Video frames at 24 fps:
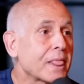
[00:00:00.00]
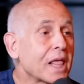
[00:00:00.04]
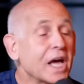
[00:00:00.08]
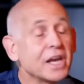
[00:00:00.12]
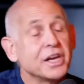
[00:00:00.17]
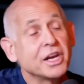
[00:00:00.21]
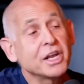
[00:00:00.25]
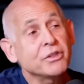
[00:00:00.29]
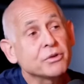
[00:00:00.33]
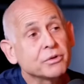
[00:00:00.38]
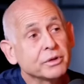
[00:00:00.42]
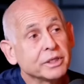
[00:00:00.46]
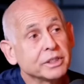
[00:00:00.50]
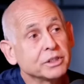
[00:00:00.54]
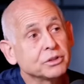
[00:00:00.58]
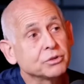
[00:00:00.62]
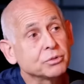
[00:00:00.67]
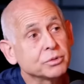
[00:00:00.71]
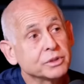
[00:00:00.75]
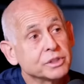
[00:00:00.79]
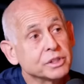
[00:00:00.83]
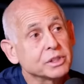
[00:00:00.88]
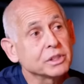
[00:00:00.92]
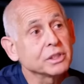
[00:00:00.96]
Another
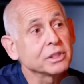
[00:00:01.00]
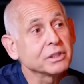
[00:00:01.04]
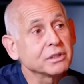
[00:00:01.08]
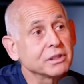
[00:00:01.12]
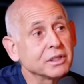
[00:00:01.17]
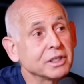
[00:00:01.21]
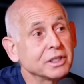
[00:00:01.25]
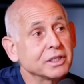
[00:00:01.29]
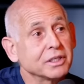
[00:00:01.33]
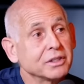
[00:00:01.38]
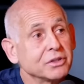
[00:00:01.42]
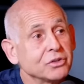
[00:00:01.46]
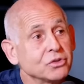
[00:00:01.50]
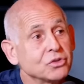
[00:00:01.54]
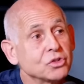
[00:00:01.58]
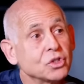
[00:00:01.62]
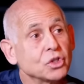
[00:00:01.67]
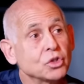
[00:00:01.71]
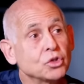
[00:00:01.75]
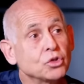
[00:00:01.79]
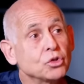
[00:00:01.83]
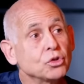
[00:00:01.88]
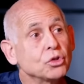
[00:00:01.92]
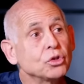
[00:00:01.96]
interesting thing
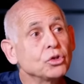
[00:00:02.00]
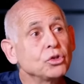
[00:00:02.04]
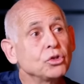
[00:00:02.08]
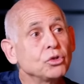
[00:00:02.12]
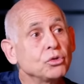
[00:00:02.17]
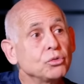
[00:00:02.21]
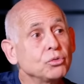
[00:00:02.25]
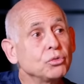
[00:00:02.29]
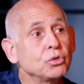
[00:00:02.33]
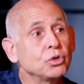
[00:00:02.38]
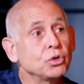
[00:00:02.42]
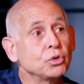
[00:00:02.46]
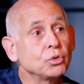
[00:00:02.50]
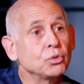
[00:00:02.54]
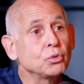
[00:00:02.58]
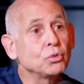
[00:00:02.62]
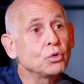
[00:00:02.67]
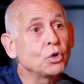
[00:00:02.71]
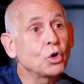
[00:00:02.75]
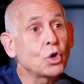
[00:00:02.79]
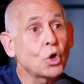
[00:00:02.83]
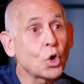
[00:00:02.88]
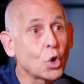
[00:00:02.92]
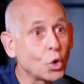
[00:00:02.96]
is, should you do
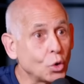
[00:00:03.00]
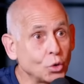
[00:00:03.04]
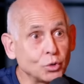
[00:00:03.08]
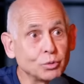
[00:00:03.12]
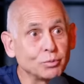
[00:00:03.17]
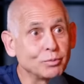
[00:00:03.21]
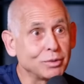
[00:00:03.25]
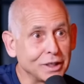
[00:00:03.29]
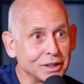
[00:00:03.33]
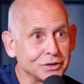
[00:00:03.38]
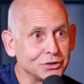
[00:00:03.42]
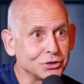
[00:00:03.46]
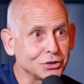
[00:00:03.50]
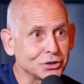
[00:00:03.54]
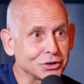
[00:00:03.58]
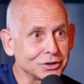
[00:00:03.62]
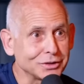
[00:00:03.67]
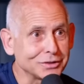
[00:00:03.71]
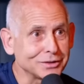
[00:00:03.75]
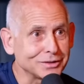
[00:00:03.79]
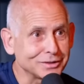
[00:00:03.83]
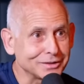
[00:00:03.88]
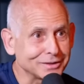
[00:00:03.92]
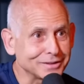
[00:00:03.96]
cold
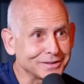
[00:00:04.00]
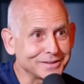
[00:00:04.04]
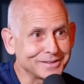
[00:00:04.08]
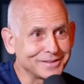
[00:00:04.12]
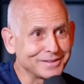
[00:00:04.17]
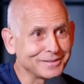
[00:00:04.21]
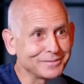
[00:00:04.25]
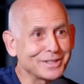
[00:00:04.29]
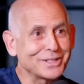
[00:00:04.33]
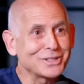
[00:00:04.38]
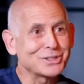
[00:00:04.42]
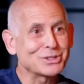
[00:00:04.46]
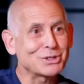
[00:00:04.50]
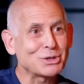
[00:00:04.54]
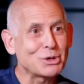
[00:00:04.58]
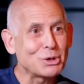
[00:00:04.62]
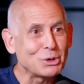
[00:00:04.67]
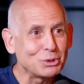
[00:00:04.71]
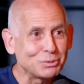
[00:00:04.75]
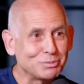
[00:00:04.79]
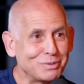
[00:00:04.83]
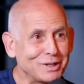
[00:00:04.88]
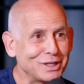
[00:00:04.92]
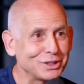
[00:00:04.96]
plunges? Because
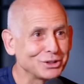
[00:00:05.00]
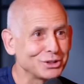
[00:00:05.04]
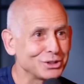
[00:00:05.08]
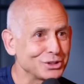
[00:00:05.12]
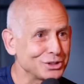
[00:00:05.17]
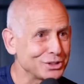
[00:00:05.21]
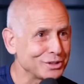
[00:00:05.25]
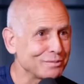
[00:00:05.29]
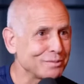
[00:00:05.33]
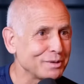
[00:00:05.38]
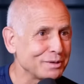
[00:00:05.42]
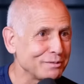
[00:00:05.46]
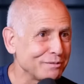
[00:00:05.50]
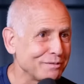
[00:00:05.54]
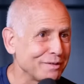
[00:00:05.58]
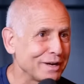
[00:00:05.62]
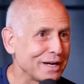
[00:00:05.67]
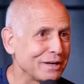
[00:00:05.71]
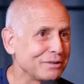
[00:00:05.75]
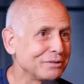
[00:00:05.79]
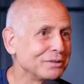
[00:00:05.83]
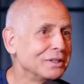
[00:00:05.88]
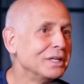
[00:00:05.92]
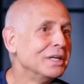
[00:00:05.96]
cold plunges have been
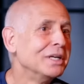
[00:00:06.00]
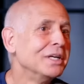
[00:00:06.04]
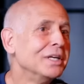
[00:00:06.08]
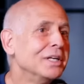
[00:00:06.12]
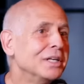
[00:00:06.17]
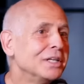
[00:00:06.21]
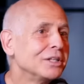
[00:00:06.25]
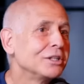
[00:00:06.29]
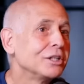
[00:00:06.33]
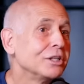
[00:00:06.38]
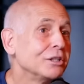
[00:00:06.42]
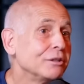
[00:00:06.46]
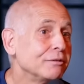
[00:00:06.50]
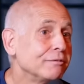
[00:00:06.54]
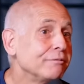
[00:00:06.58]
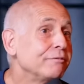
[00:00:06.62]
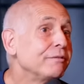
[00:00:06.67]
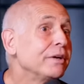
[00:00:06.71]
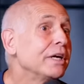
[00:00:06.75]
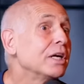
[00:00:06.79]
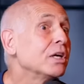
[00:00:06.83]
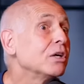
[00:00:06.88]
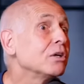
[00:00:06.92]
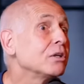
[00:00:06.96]
found to
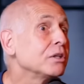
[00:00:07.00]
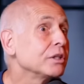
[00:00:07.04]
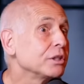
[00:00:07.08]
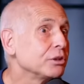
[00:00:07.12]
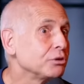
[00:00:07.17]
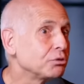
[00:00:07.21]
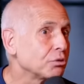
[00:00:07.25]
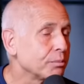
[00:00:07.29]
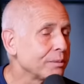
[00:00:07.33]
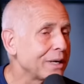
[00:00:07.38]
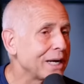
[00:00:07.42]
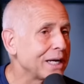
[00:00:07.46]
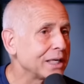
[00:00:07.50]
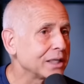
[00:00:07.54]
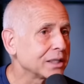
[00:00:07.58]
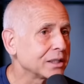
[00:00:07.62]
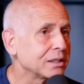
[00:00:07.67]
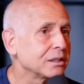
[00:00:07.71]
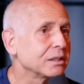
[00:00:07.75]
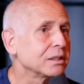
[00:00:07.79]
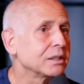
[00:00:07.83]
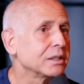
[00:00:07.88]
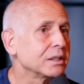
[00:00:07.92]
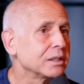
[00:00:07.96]
fairly
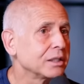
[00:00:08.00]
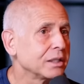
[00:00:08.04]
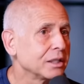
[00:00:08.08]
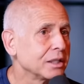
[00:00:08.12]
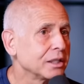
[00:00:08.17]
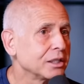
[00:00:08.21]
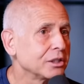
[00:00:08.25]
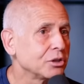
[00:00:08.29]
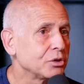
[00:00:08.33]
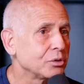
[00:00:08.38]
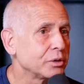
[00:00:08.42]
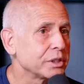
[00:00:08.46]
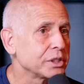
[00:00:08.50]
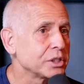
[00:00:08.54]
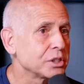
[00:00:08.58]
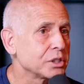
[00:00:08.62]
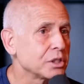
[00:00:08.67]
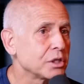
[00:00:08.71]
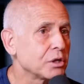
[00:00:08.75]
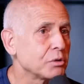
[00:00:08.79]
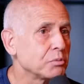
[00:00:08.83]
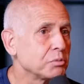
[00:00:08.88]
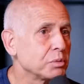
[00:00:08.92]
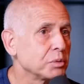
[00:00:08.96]
dramatically
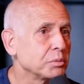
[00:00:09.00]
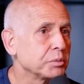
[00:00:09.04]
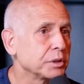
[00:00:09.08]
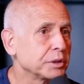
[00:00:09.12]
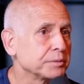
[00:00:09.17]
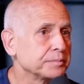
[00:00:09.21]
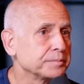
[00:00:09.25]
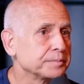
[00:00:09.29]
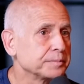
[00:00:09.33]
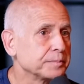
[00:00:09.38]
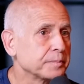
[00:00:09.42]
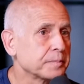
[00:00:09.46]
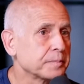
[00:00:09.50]
increase dopamine.